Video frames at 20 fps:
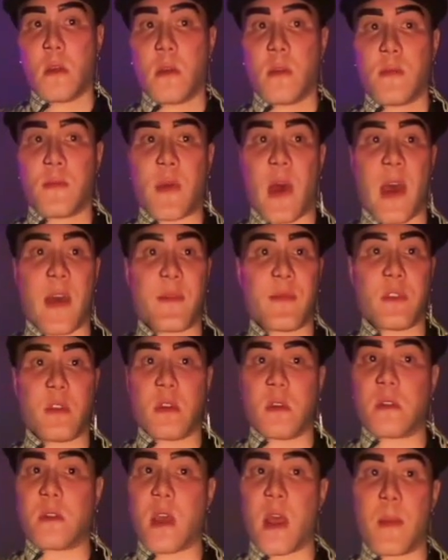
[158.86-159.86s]
five
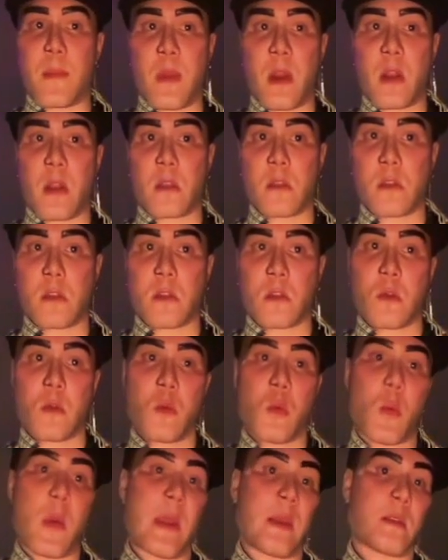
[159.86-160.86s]
to ten minutes,
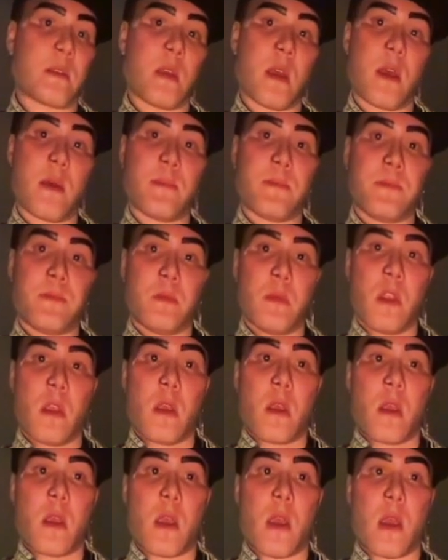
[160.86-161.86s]
wakes up,
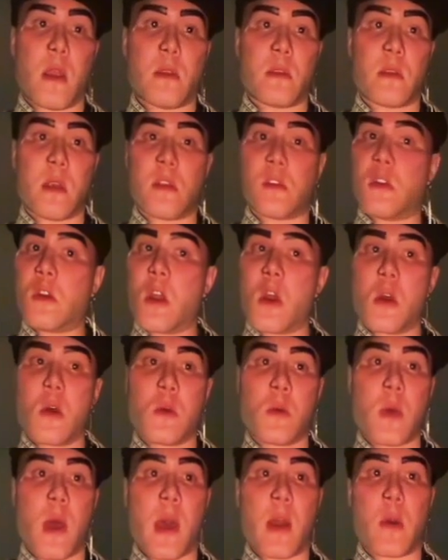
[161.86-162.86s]
and says,
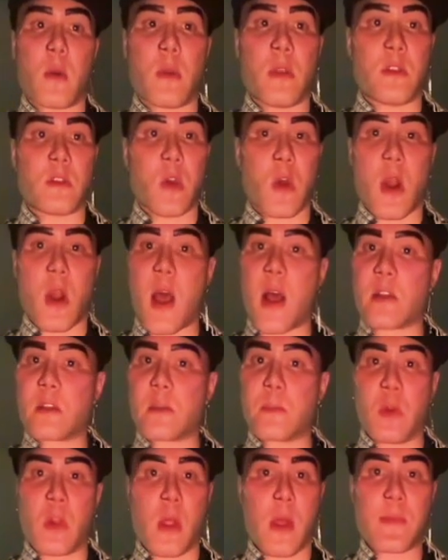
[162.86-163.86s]
no, I don't need to go to
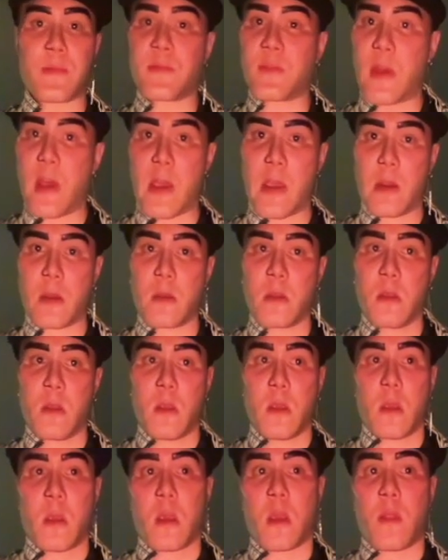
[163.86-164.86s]
hospital, I'm fine.
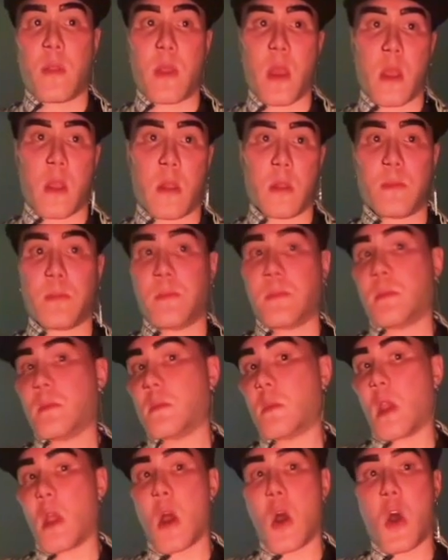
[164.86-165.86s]
And then
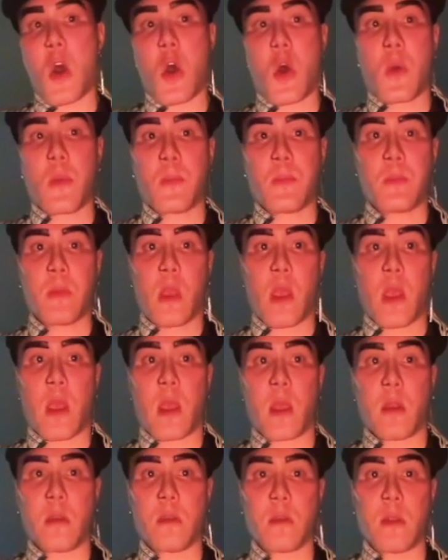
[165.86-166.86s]
they go home
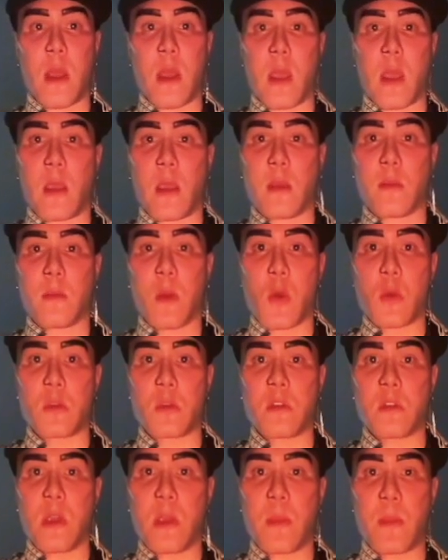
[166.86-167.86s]
and they go to
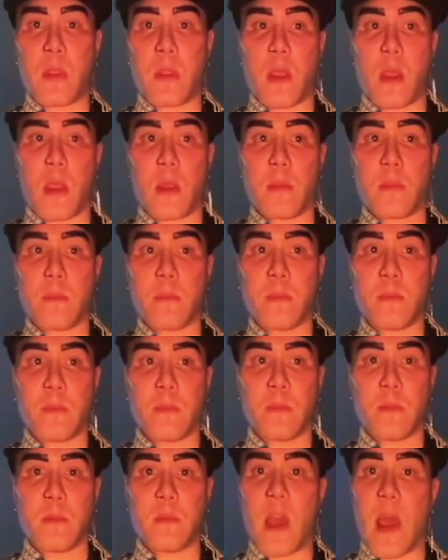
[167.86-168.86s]
sleep and they
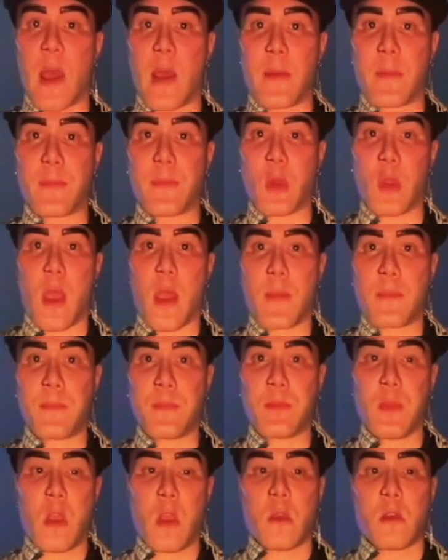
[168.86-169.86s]
die, okay?
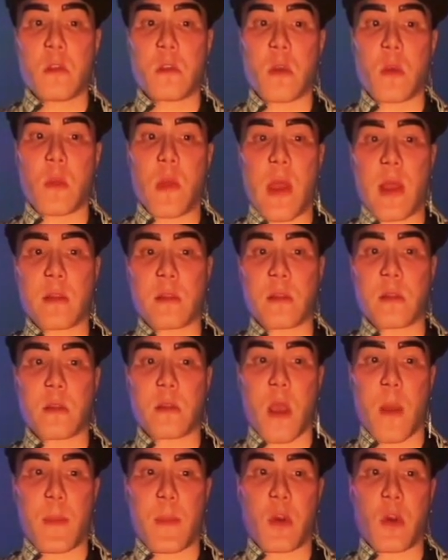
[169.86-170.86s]
So that's
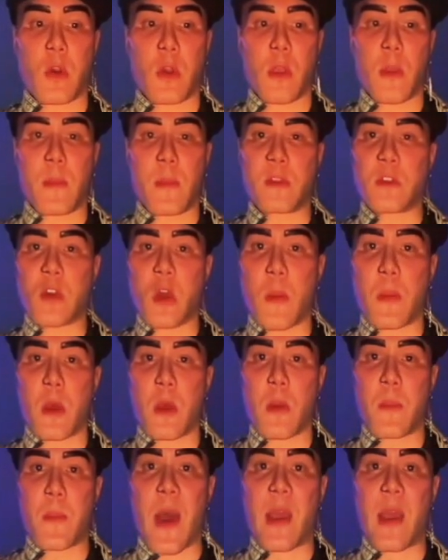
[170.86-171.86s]
epidural
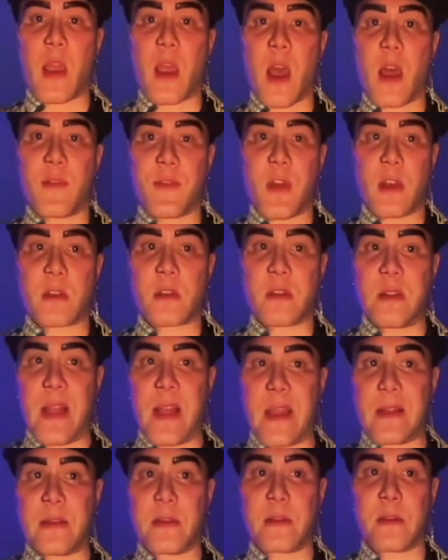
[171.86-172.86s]
hematoma, biconvex
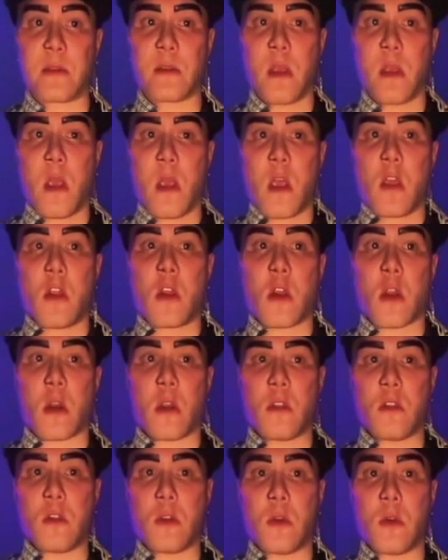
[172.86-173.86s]
lens. You're gonna
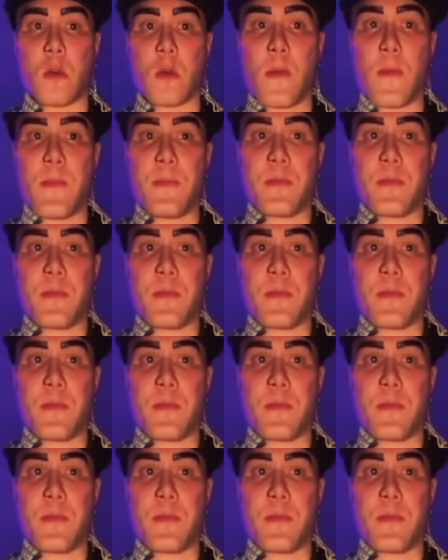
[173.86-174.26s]
do